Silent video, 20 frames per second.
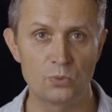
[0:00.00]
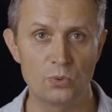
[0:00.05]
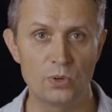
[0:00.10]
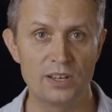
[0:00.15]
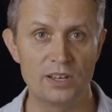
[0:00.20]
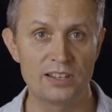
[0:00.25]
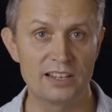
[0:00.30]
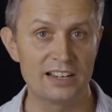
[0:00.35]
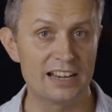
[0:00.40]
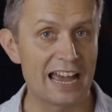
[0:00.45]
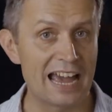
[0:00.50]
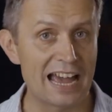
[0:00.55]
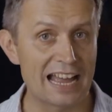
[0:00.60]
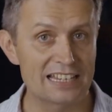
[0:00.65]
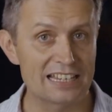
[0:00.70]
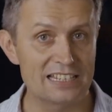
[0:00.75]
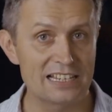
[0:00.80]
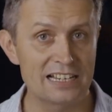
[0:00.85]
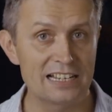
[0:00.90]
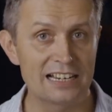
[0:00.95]
with an
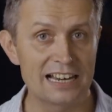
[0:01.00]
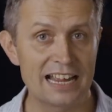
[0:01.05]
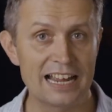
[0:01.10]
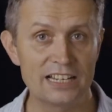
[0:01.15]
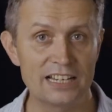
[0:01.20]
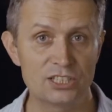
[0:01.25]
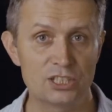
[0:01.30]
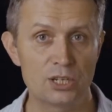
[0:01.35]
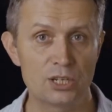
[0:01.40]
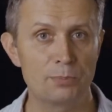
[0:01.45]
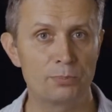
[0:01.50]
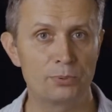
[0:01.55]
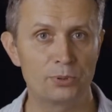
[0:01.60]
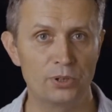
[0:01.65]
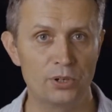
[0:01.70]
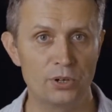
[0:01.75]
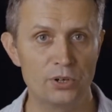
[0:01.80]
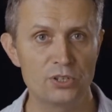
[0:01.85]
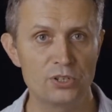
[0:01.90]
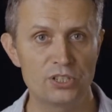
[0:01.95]
at-a-glance
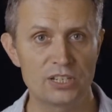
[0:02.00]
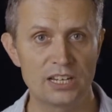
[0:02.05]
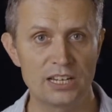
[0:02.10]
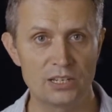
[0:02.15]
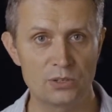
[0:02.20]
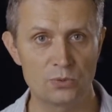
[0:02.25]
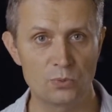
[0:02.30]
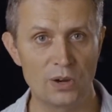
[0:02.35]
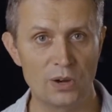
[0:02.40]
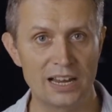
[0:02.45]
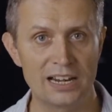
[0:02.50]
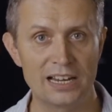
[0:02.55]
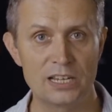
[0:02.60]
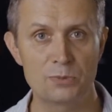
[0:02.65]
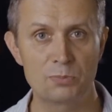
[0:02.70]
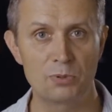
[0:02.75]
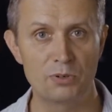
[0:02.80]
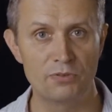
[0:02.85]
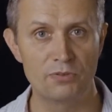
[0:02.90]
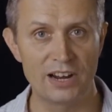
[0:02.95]
approach as well as
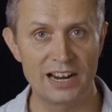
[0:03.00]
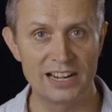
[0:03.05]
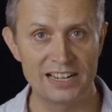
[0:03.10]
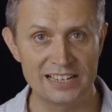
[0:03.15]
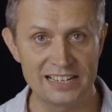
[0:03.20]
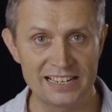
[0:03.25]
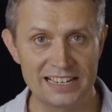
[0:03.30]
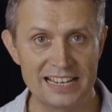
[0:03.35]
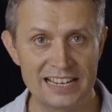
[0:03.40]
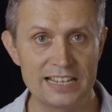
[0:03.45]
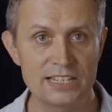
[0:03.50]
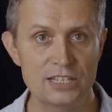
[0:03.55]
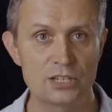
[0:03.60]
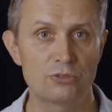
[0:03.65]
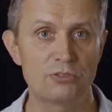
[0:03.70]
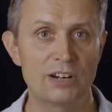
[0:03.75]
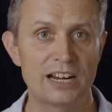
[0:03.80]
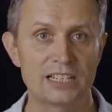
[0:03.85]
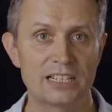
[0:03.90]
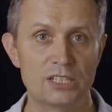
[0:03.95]
providing an
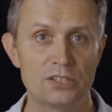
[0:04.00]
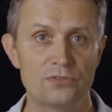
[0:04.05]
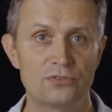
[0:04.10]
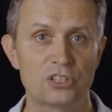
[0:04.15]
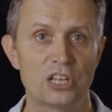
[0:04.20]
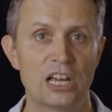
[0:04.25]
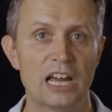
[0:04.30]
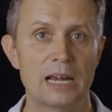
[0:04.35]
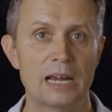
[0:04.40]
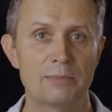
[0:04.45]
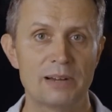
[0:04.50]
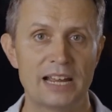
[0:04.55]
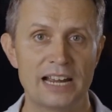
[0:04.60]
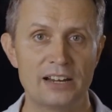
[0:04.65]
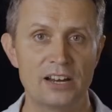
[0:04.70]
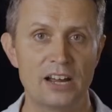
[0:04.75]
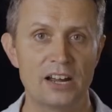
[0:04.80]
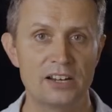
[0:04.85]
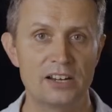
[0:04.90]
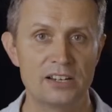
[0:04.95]
interactive
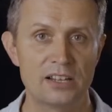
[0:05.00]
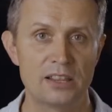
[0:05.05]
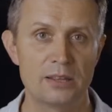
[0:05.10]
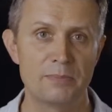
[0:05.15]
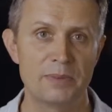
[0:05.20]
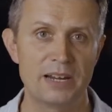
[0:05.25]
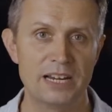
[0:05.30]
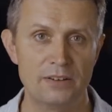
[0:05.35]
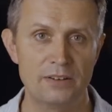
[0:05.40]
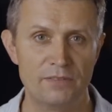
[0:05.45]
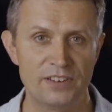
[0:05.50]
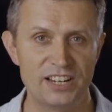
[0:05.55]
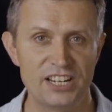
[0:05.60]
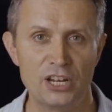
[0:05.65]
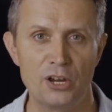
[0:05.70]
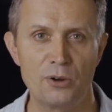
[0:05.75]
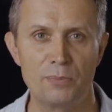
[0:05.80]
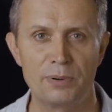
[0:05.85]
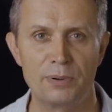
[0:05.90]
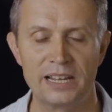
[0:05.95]
timeline under the main
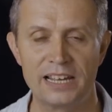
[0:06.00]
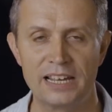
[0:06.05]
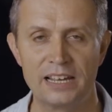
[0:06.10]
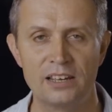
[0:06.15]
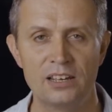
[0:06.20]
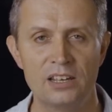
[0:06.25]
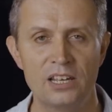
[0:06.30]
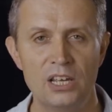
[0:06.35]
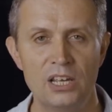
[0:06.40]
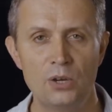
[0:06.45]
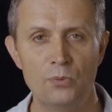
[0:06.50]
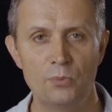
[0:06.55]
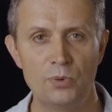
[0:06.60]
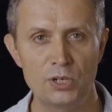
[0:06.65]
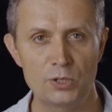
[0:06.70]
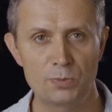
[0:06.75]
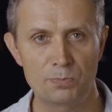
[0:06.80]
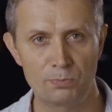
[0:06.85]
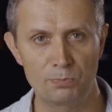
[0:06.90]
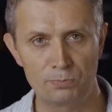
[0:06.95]
video player,
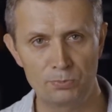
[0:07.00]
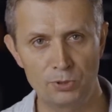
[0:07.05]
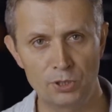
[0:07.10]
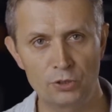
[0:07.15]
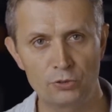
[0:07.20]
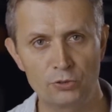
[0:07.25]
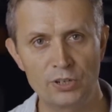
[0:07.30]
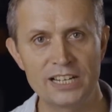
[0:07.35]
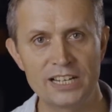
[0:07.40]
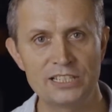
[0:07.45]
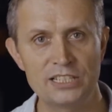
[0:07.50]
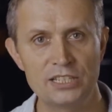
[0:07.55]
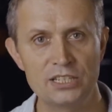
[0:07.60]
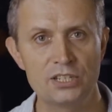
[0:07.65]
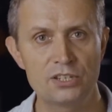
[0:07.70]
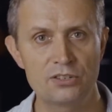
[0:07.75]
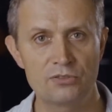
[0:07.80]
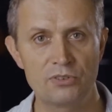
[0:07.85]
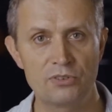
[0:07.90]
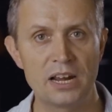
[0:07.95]
which
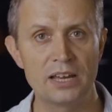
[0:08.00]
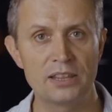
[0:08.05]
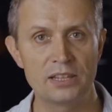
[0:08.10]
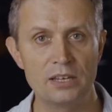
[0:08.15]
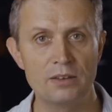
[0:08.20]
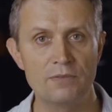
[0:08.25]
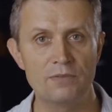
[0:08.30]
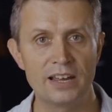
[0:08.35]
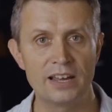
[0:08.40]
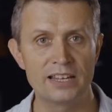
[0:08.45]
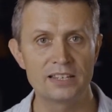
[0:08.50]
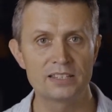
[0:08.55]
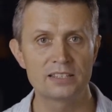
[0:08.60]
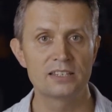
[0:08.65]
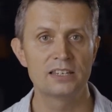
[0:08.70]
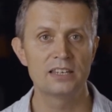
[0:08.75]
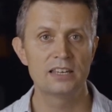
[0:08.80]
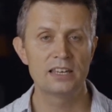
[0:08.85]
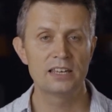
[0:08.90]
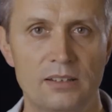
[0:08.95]
progresses throughout the
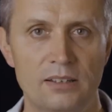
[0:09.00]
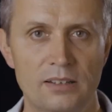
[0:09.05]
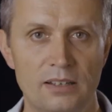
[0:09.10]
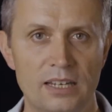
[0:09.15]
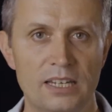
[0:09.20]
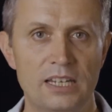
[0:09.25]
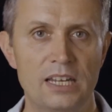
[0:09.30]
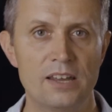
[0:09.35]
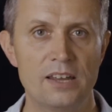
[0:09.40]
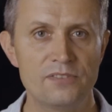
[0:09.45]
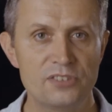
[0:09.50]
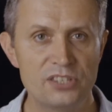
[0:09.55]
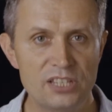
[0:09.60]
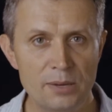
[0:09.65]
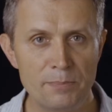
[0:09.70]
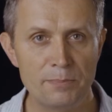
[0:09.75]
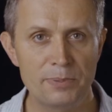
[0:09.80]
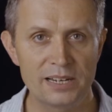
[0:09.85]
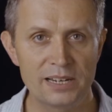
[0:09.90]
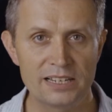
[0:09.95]
event and gives the
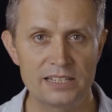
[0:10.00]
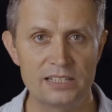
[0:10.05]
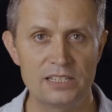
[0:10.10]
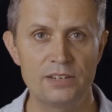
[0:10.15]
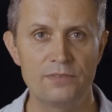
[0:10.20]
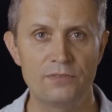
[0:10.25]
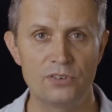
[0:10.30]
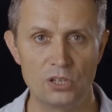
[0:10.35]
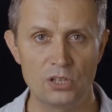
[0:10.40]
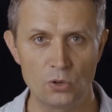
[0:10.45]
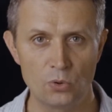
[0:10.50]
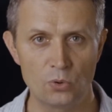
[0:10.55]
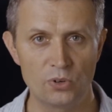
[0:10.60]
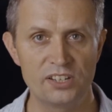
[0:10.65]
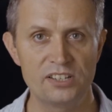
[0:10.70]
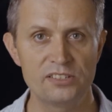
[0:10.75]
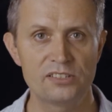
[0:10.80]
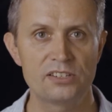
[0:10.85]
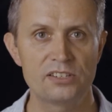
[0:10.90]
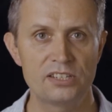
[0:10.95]
ability for the
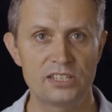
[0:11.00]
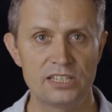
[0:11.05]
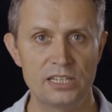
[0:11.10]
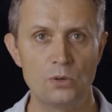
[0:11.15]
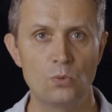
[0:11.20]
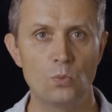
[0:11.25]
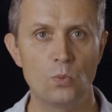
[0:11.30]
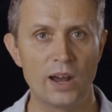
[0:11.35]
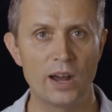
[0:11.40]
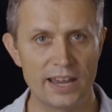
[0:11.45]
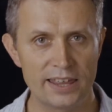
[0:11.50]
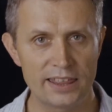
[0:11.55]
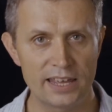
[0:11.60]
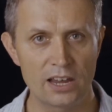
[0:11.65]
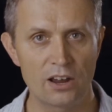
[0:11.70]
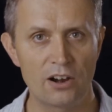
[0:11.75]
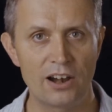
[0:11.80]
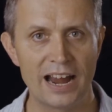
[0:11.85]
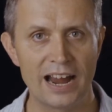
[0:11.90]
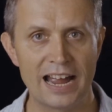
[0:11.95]
audience to see where
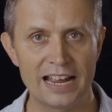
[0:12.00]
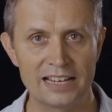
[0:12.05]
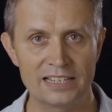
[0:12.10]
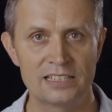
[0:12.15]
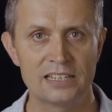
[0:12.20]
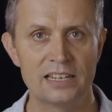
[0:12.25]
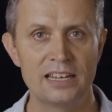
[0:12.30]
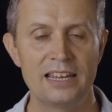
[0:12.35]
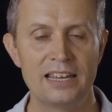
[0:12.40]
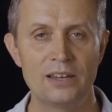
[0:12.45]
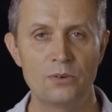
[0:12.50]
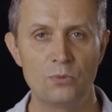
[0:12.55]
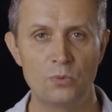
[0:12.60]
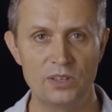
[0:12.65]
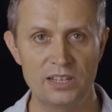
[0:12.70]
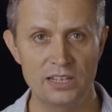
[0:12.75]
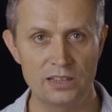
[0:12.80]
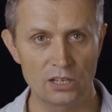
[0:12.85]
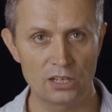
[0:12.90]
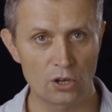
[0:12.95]
they are at
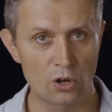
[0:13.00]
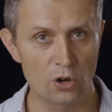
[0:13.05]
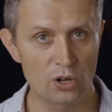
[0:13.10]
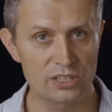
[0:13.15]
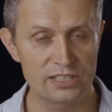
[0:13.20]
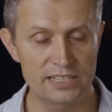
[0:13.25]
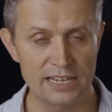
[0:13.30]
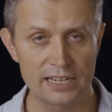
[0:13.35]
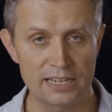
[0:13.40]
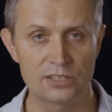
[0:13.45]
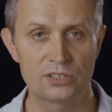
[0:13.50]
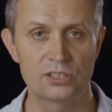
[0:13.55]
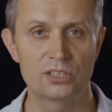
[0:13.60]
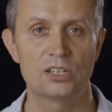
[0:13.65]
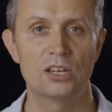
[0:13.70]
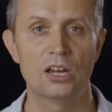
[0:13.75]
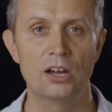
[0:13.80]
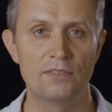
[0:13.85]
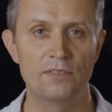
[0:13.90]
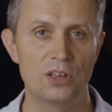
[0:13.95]
within the context
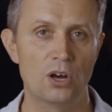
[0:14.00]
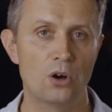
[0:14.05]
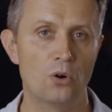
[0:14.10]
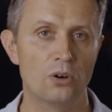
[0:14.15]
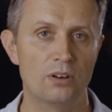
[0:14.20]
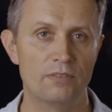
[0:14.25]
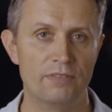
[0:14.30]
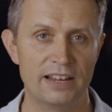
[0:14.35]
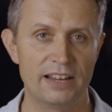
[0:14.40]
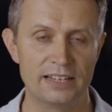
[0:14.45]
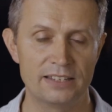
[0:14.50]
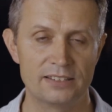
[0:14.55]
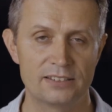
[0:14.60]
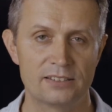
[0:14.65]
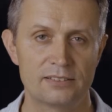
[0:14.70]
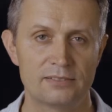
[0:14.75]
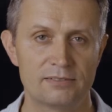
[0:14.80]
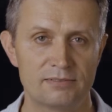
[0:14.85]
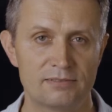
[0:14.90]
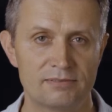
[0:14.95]
of the whole event.